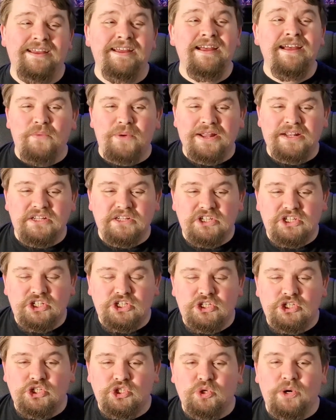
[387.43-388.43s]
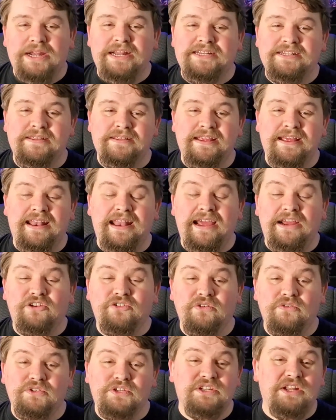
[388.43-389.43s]
I went straight to the
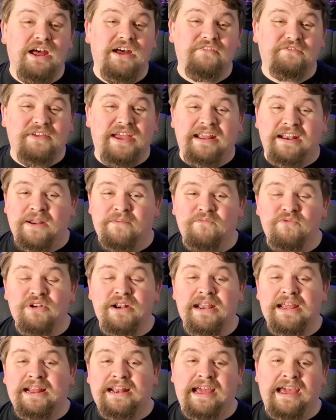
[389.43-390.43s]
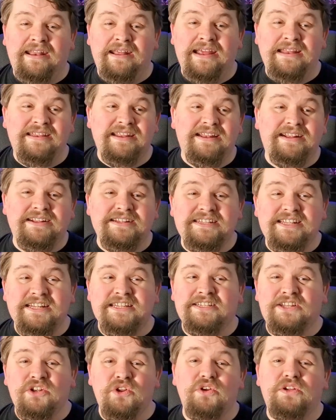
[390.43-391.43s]
Electro Staff, and I'm really glad I did because
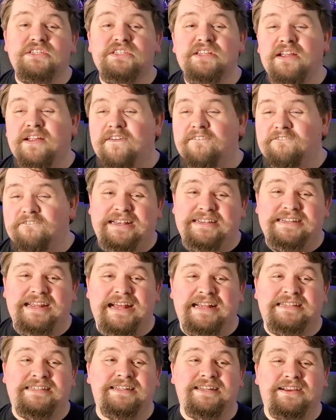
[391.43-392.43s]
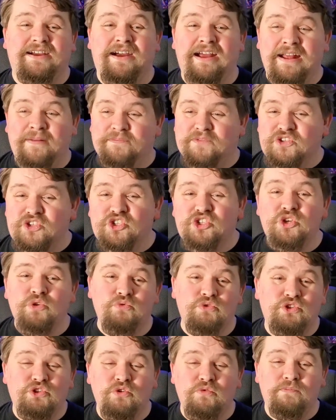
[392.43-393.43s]
this looks fantastic. I am so
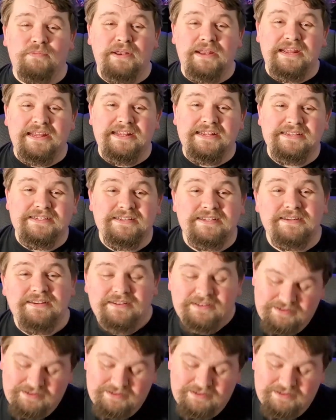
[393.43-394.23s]
pleased.